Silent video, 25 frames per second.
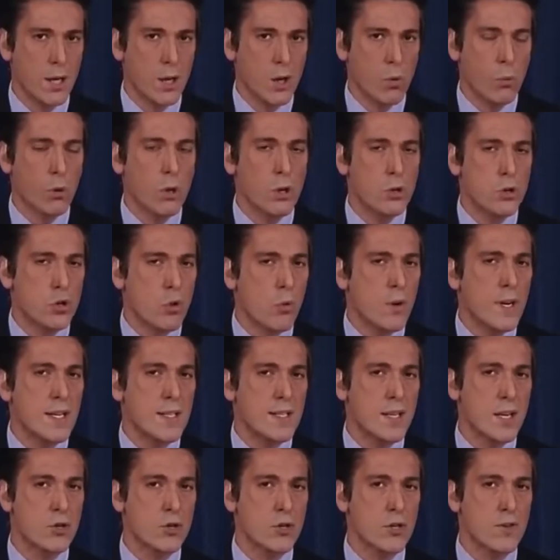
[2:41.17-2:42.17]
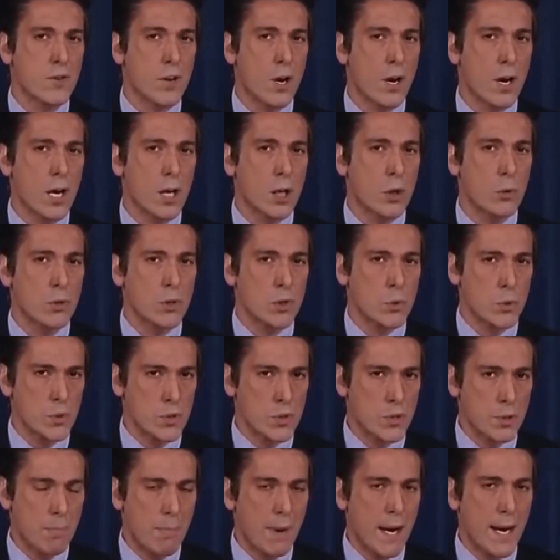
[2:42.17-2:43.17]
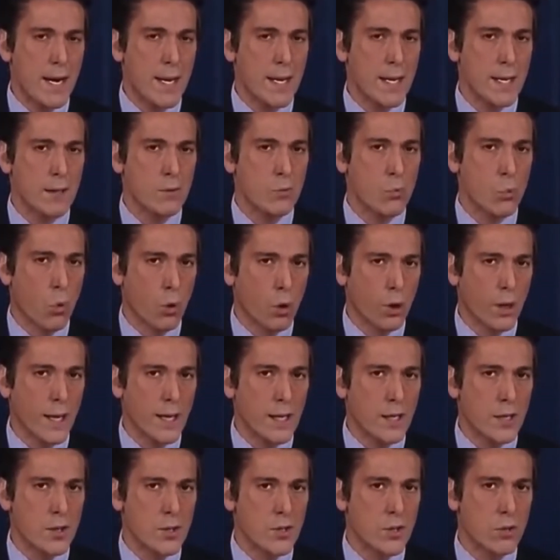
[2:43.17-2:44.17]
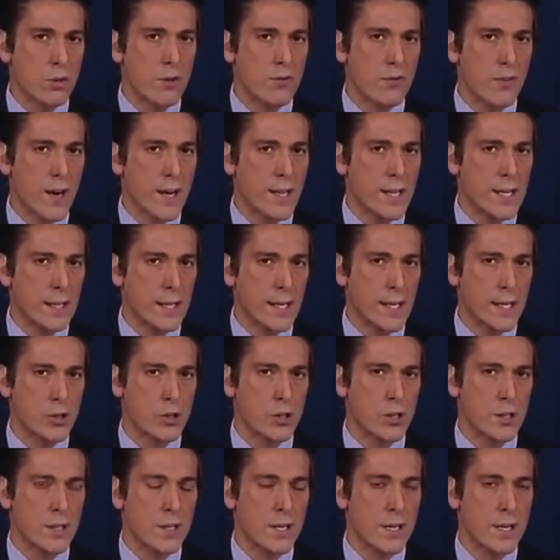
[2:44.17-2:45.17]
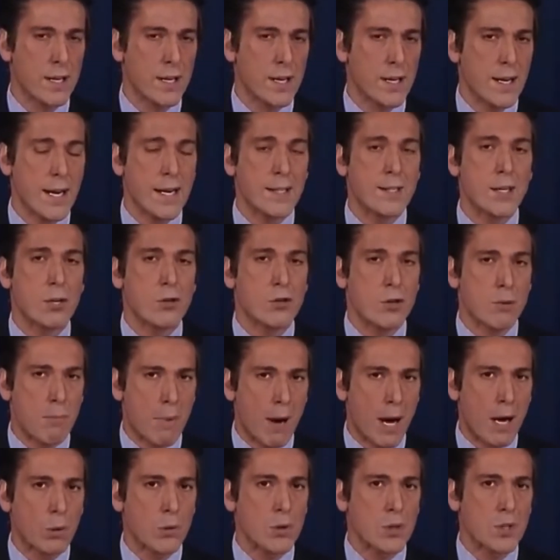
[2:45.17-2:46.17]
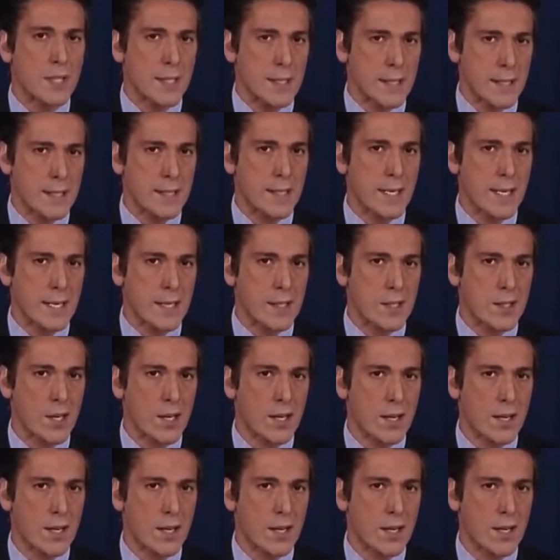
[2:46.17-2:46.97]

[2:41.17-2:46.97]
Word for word: Where a joint session of Congress was debating and working to certify the election, as our democracy dictates.